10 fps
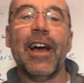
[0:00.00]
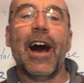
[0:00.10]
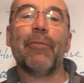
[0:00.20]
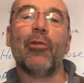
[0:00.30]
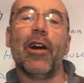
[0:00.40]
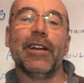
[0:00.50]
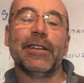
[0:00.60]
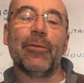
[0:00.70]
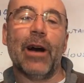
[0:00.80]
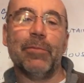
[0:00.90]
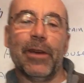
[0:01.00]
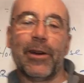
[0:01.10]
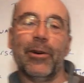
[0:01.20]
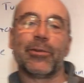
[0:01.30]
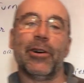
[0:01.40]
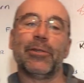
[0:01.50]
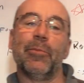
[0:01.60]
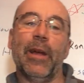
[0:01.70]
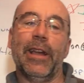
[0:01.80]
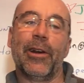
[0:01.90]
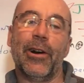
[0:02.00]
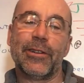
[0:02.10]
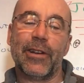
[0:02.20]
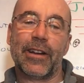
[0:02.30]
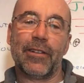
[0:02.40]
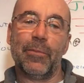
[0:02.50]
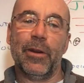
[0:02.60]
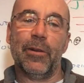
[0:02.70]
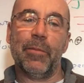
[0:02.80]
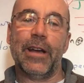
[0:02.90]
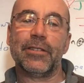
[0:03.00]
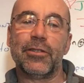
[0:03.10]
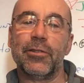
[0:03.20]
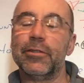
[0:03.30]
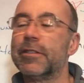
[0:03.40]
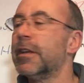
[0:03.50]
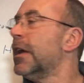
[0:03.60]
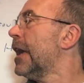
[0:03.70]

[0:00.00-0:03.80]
I'm Ron, a DYB coach, also a painting contractor up here in Massachusetts.